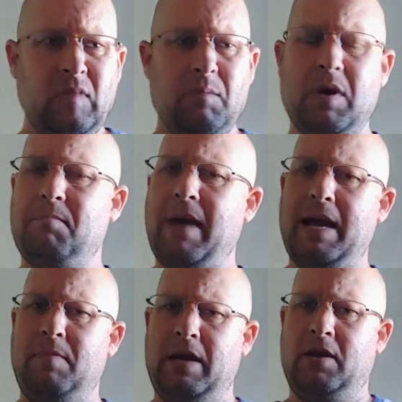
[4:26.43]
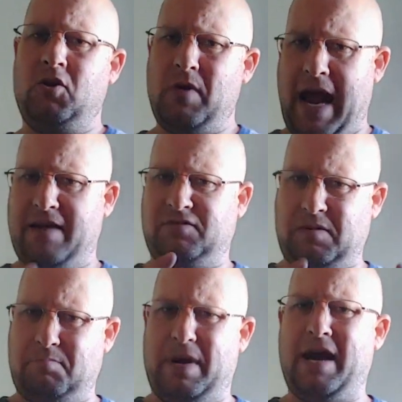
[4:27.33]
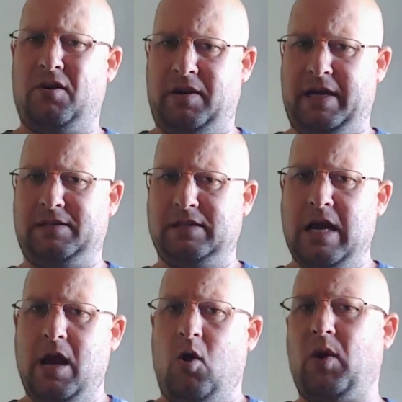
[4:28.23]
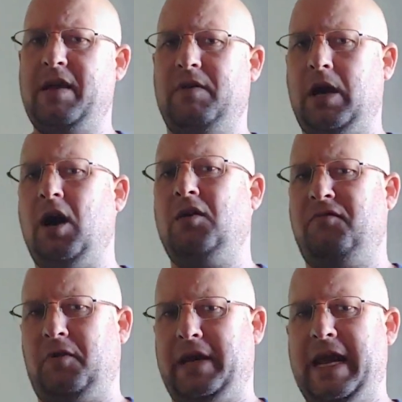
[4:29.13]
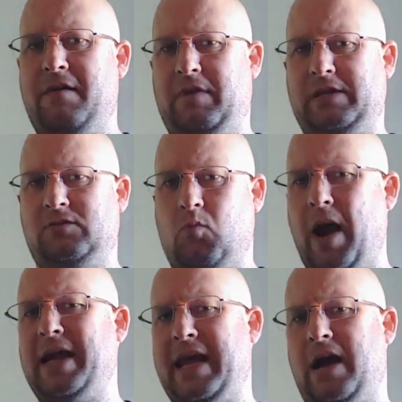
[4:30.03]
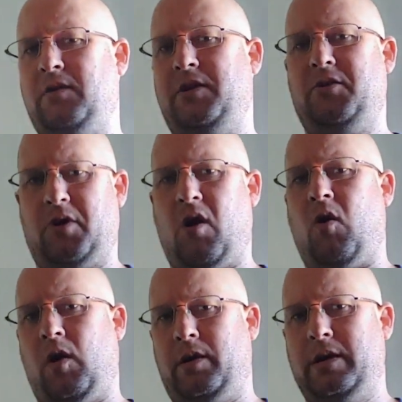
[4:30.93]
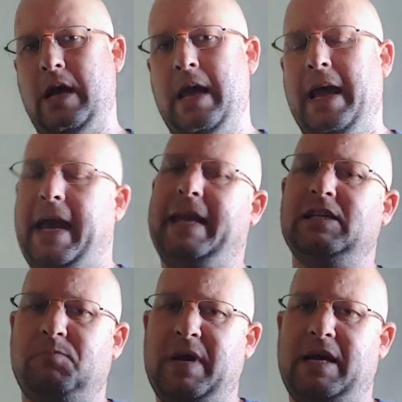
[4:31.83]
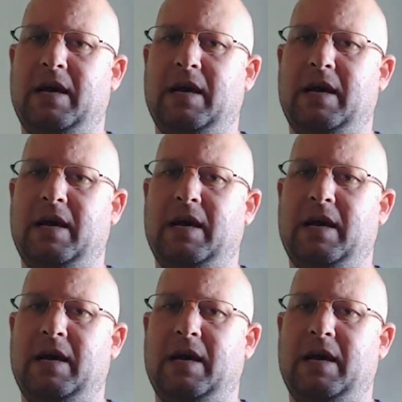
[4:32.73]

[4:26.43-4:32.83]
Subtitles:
but maybe you have some bitterness or even unforgiveness way down in your heart. And it